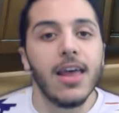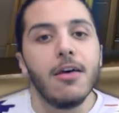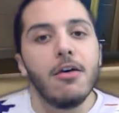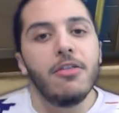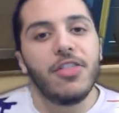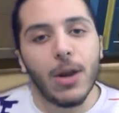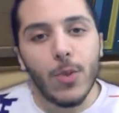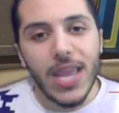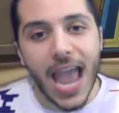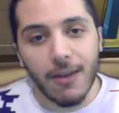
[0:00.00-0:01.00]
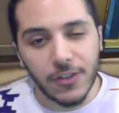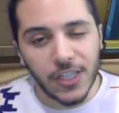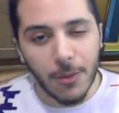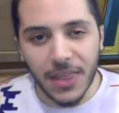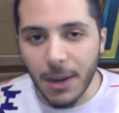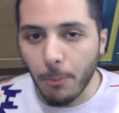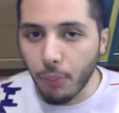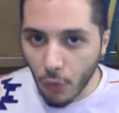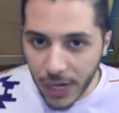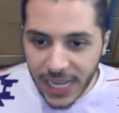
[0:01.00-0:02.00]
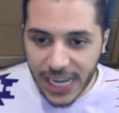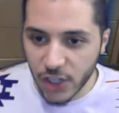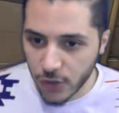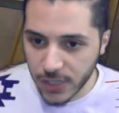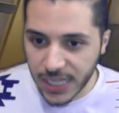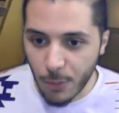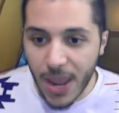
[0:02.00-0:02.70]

Then we have something pretty interesting.